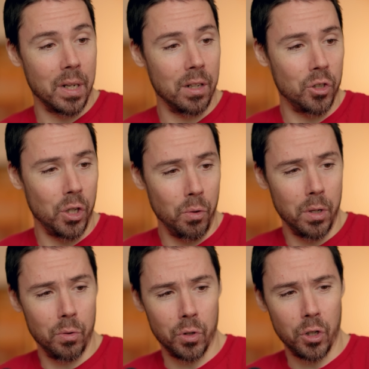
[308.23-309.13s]
because you
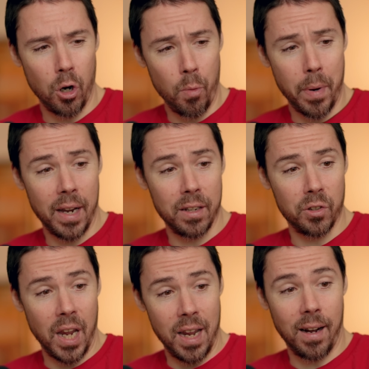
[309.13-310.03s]
use
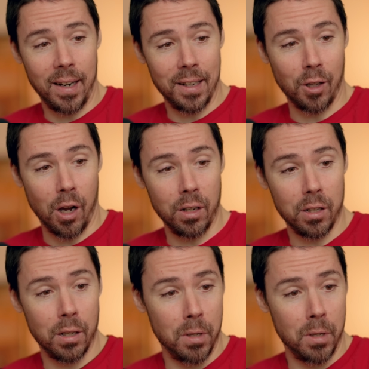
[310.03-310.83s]
Topaz A I a lot.